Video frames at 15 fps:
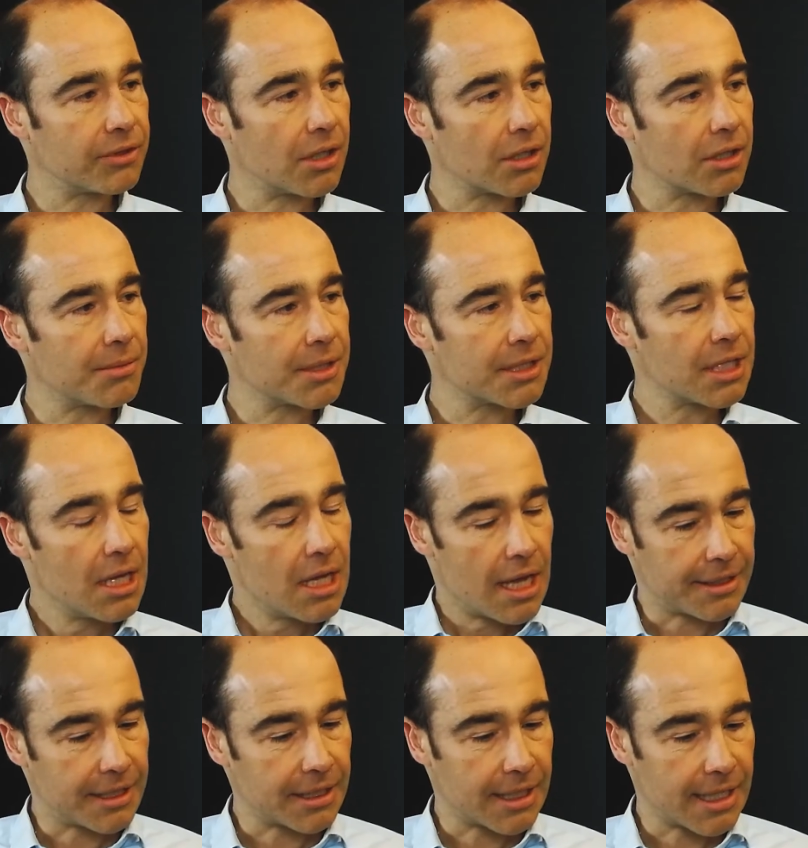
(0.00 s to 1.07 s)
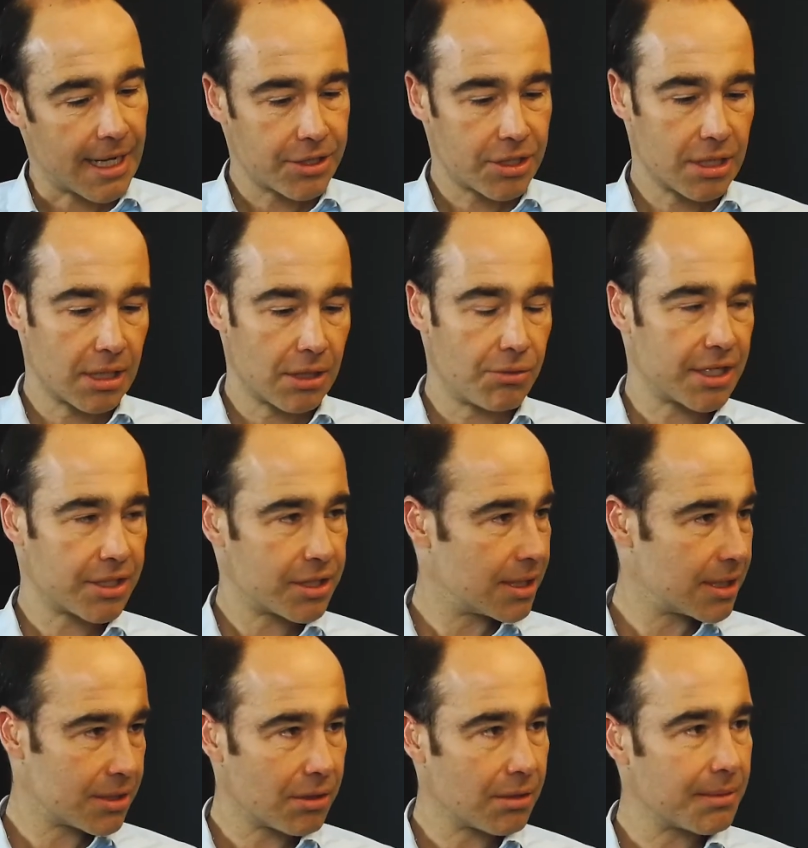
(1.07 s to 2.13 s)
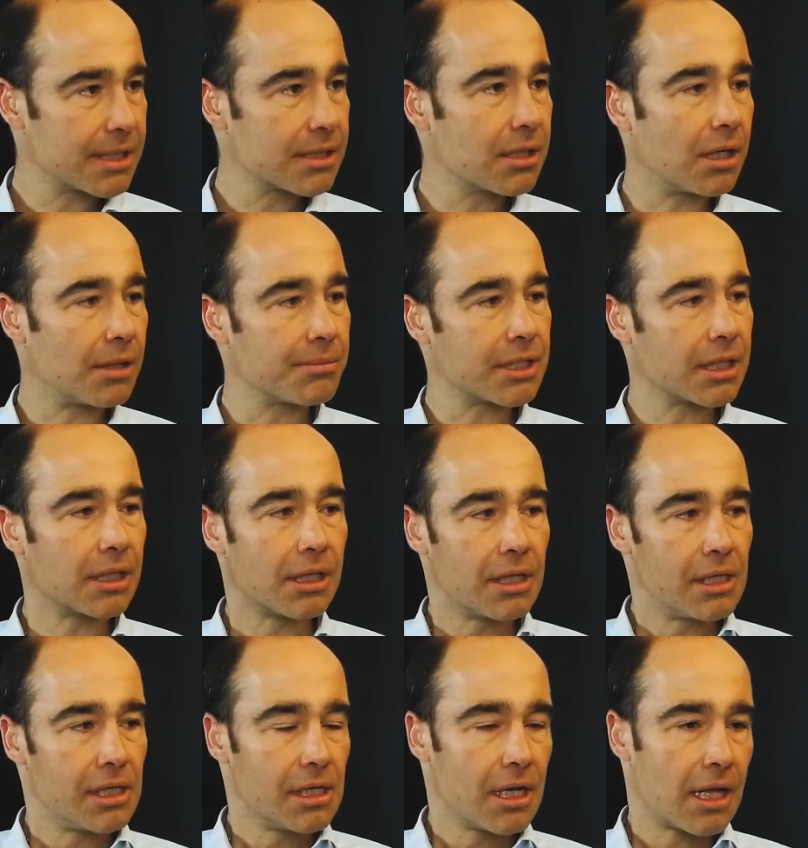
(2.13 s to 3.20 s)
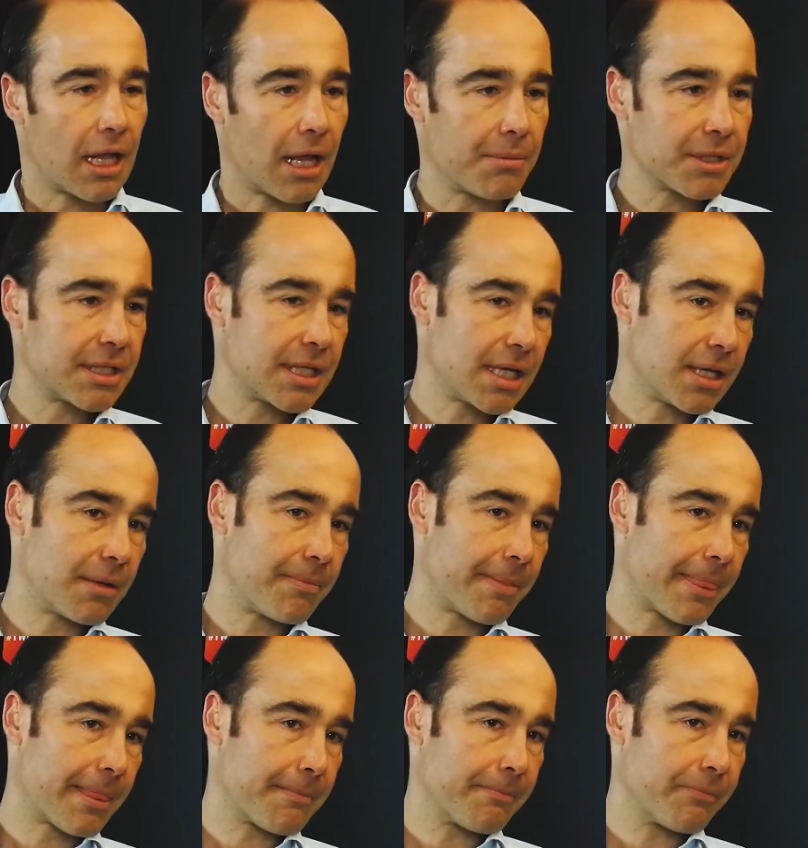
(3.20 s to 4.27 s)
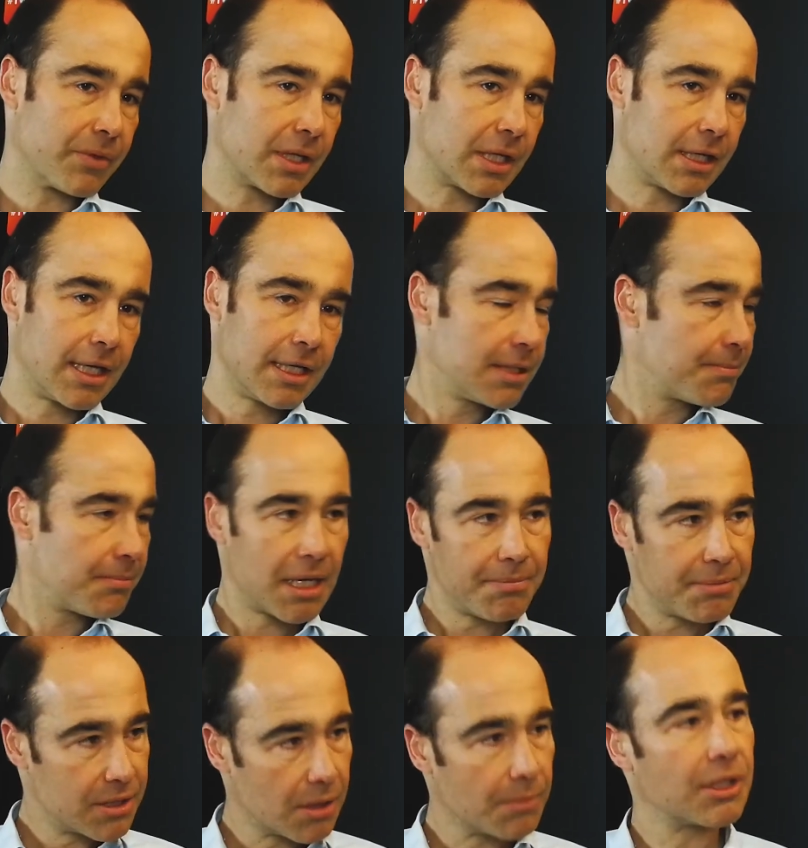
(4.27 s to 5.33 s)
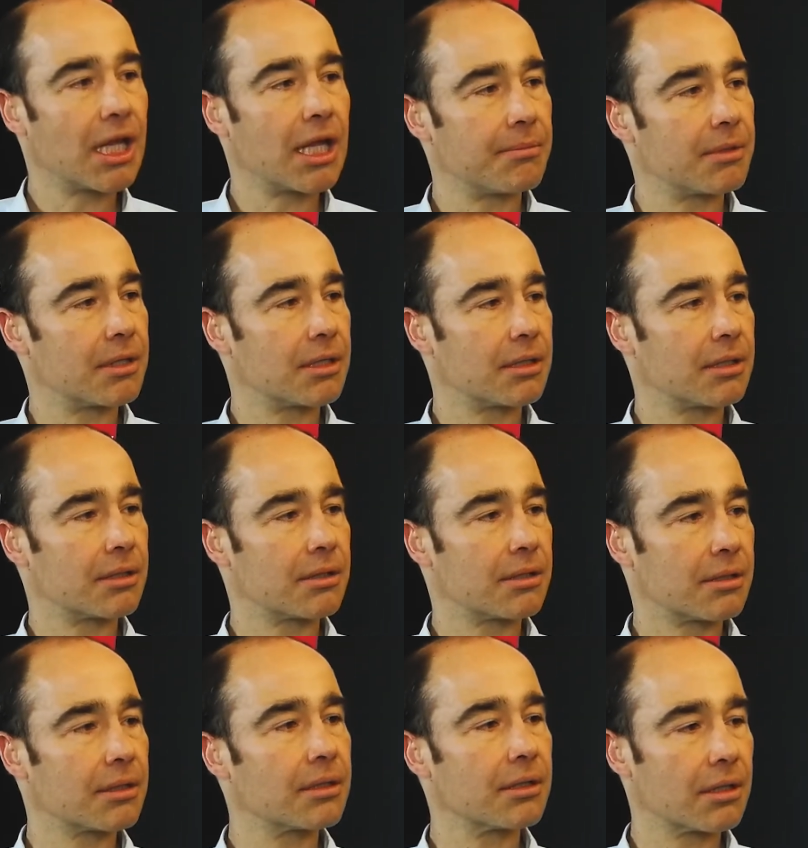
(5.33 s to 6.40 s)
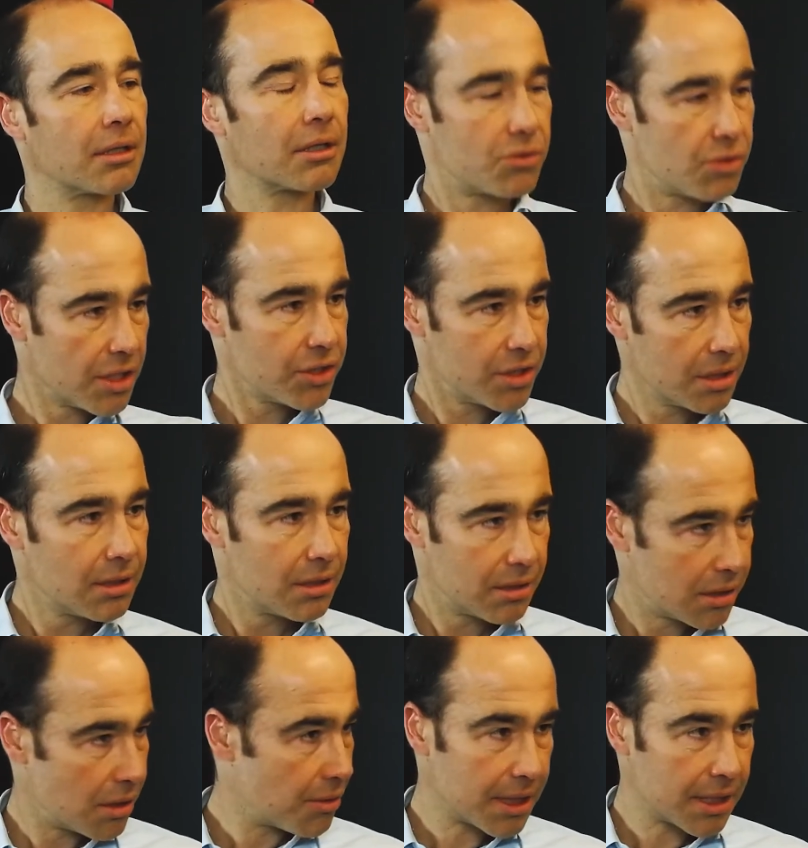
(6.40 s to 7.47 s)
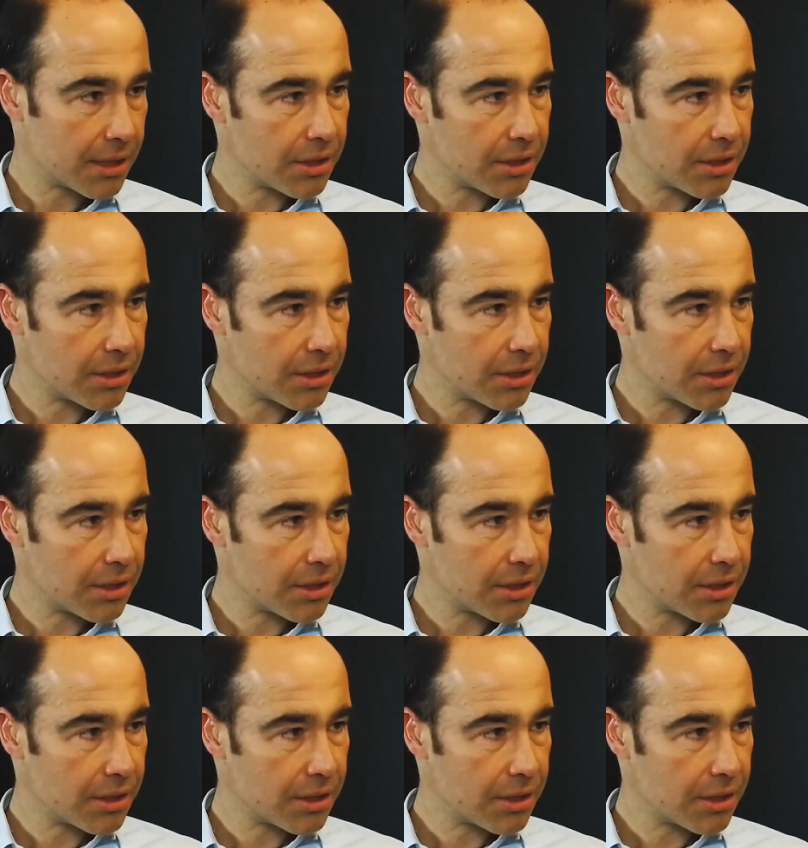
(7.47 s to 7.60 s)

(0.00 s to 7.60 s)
of the arguments. And then the national question, this always comes. I must say, yes, it might be sometime a question going